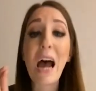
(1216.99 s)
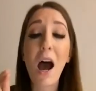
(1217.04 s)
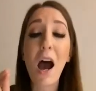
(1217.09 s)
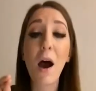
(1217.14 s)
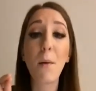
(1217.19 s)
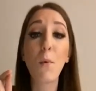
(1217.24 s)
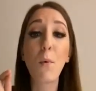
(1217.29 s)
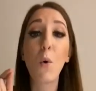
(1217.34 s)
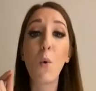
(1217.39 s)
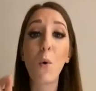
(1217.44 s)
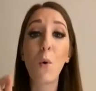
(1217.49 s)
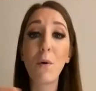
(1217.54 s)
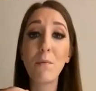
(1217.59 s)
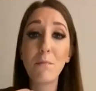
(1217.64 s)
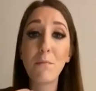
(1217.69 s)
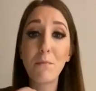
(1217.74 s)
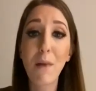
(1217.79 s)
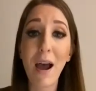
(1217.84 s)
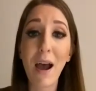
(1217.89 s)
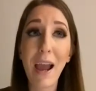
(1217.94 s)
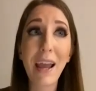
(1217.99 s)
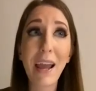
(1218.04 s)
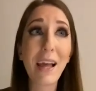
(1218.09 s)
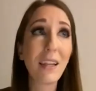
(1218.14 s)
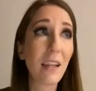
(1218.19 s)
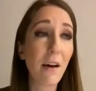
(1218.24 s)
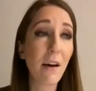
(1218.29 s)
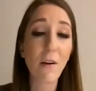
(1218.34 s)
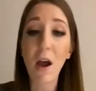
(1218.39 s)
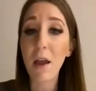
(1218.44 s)
Um, my,
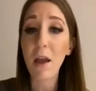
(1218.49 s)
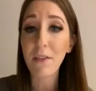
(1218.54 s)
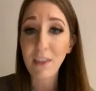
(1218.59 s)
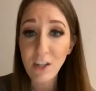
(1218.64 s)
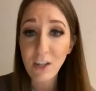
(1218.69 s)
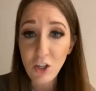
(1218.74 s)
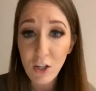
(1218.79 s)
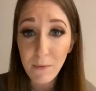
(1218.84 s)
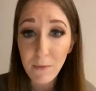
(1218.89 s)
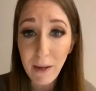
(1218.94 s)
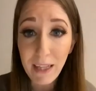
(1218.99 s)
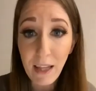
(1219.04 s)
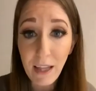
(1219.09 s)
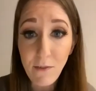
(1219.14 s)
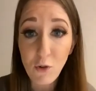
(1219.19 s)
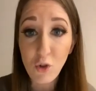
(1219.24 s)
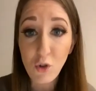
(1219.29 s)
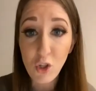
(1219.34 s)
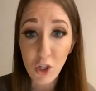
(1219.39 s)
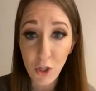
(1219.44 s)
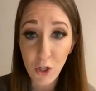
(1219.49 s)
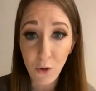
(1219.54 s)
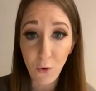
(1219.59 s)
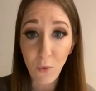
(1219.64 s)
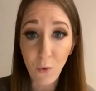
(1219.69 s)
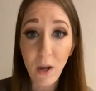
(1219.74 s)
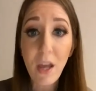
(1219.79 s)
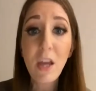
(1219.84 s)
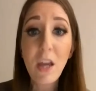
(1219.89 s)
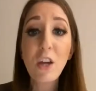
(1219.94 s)
le- I think she's my level two.